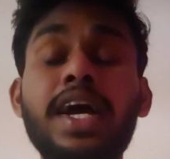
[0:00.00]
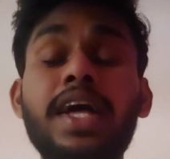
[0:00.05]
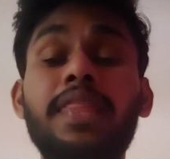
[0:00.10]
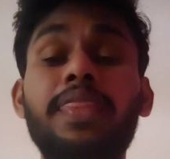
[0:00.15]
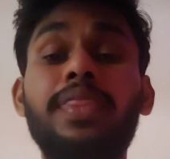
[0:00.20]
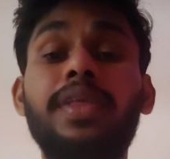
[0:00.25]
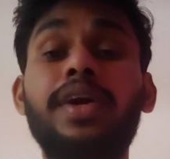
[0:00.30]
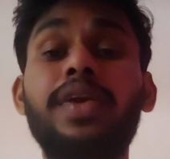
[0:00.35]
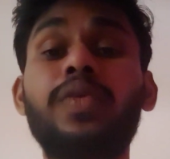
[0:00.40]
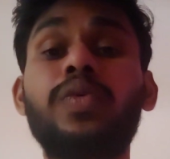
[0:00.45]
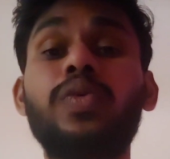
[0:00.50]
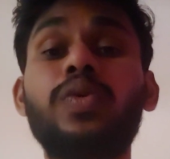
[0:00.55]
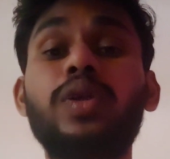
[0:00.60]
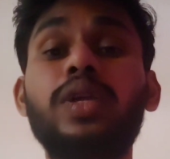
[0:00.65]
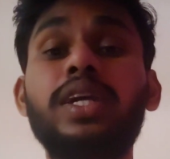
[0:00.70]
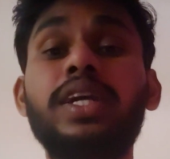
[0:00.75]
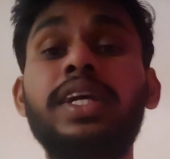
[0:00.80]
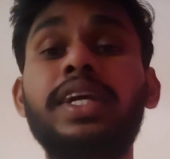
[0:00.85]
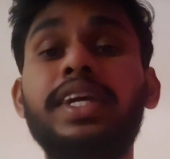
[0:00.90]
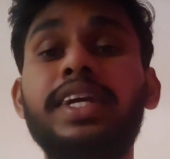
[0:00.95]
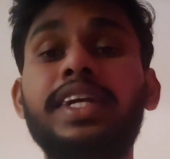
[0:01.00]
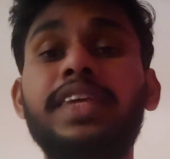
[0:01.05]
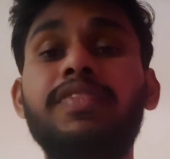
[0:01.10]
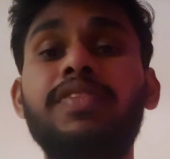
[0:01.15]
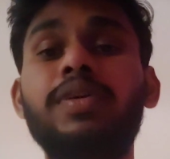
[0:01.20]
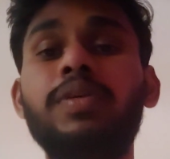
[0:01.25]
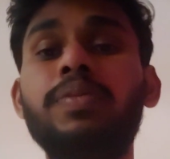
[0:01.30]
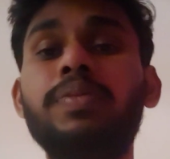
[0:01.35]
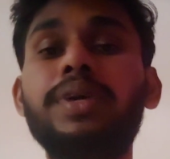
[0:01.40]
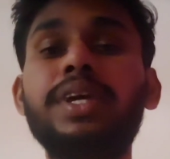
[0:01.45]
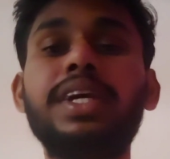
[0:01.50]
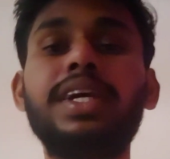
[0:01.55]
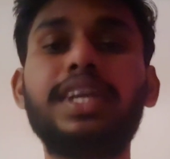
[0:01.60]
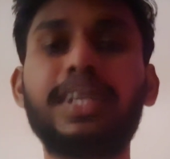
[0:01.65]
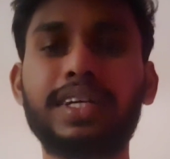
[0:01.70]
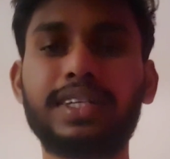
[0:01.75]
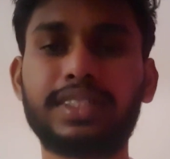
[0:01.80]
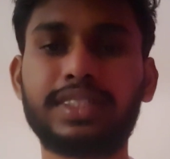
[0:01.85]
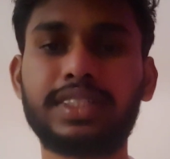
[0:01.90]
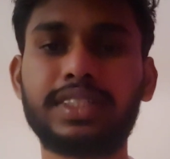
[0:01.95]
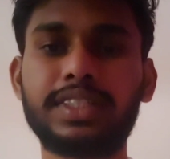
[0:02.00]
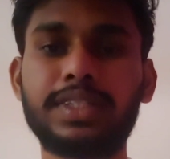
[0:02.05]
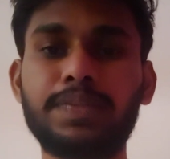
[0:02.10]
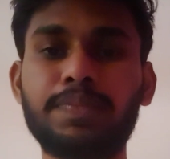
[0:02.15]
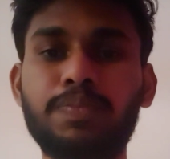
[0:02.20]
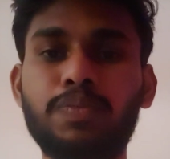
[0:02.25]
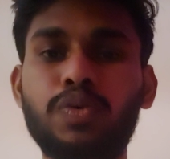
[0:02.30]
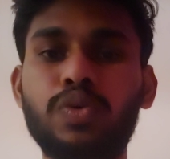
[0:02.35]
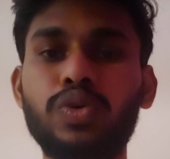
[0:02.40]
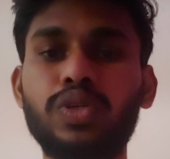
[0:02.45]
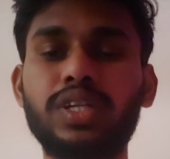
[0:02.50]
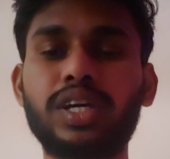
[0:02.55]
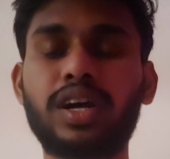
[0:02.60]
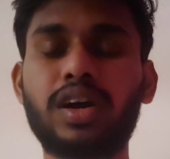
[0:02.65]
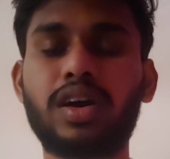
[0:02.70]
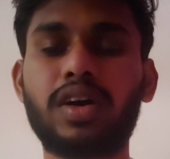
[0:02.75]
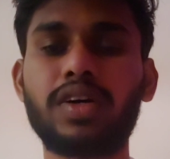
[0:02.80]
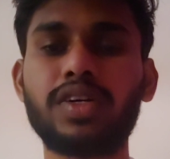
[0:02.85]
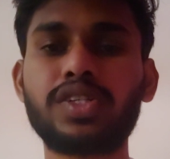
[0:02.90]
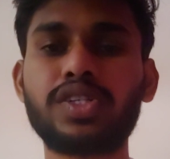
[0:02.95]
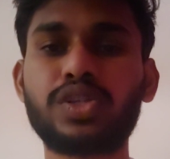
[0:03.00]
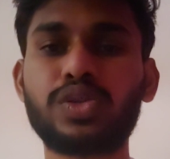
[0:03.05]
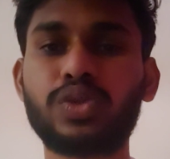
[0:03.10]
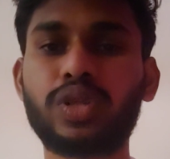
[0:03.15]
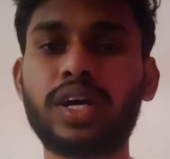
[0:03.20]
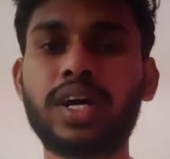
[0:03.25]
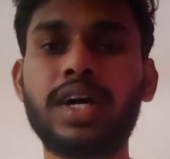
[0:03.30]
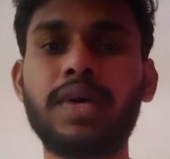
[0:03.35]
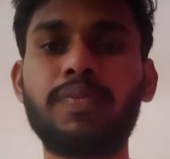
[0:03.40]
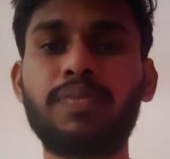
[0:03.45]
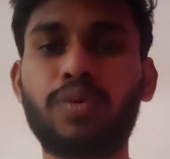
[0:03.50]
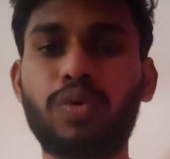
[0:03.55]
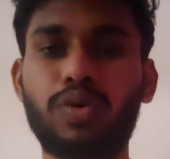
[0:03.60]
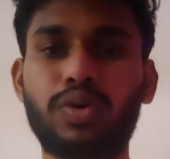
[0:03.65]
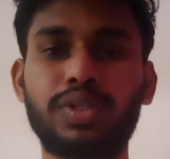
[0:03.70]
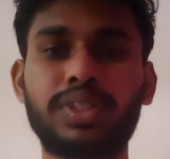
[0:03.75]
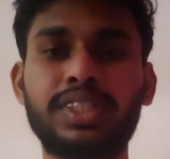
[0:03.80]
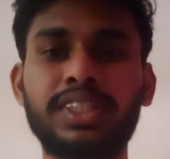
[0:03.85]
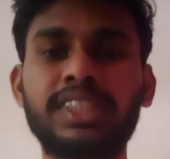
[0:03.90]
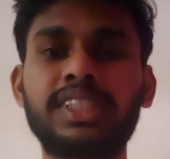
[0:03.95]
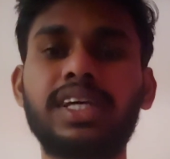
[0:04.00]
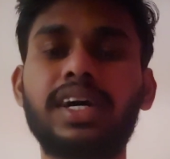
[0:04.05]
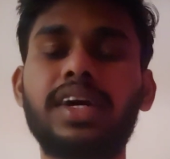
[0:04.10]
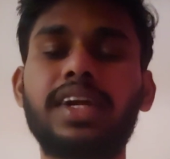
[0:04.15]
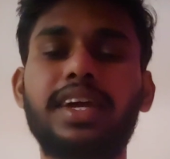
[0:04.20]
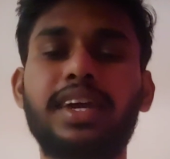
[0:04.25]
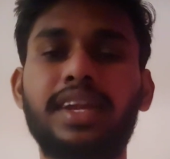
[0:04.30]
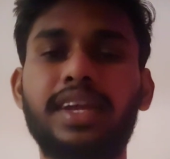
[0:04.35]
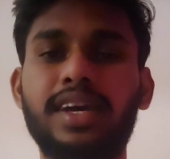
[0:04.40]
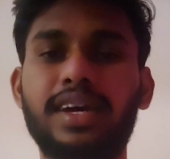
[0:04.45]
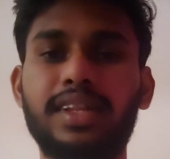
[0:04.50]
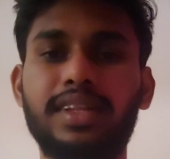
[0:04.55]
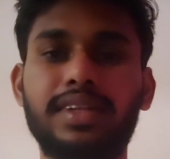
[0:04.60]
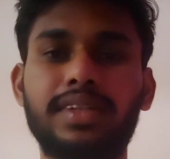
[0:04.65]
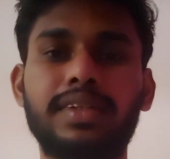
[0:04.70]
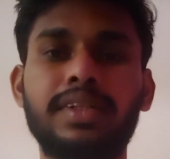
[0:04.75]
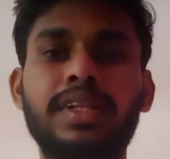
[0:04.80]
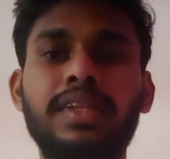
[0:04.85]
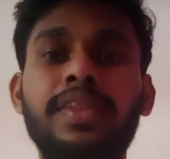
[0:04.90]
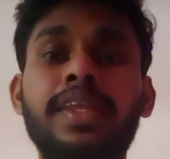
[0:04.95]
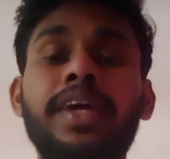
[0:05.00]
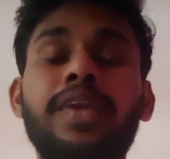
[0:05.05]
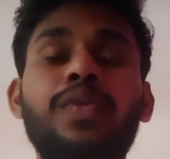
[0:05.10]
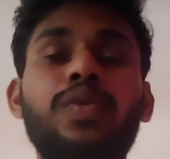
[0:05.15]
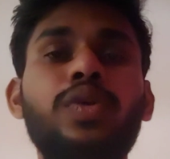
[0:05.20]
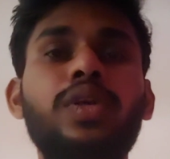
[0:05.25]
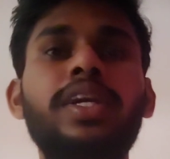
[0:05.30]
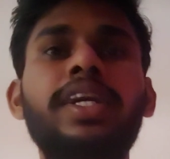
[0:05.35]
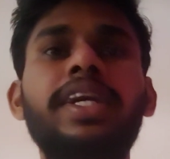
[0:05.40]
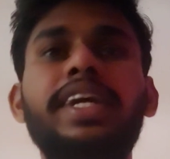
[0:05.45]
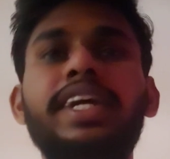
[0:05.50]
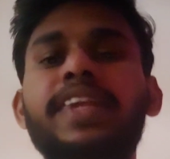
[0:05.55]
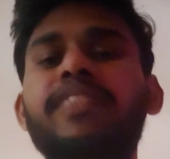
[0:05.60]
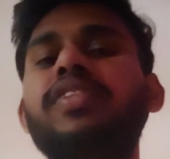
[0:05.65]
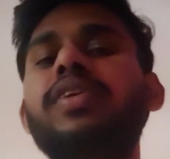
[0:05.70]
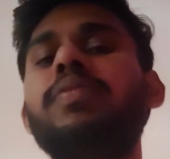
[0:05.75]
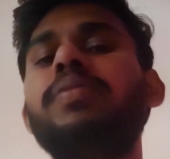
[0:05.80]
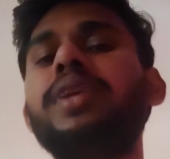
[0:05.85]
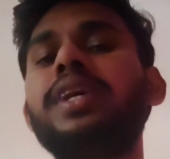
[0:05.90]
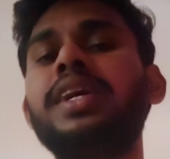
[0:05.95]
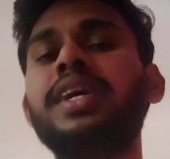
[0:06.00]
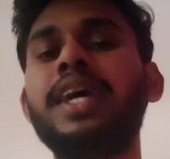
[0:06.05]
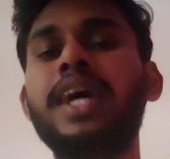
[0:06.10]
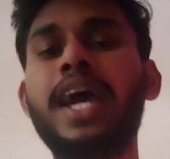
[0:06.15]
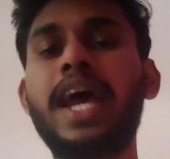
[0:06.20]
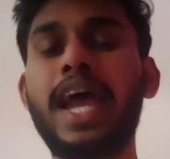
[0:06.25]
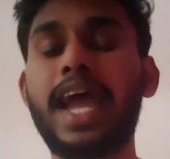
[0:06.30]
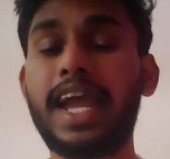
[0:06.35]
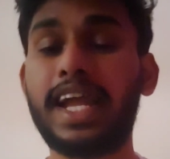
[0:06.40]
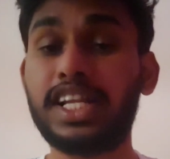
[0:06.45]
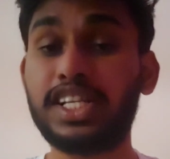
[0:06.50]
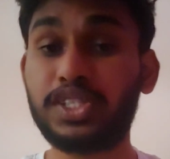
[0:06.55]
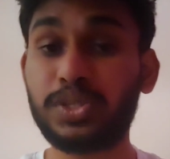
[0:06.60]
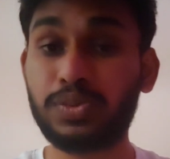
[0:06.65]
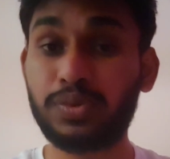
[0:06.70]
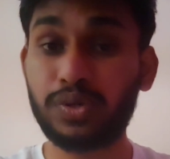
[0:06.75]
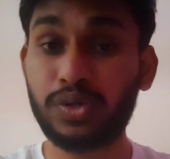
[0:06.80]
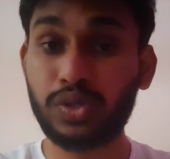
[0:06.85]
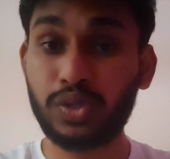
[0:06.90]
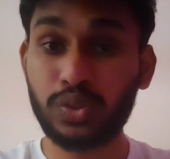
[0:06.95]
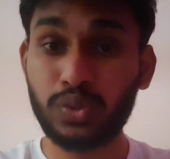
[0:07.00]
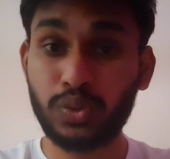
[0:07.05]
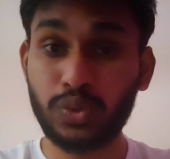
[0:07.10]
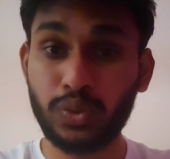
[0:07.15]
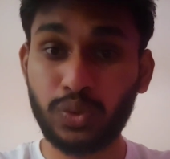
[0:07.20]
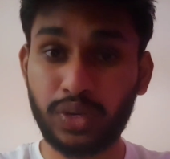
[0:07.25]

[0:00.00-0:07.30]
Then only it will be import the cost to the projects or any other. Then only it will be eligible to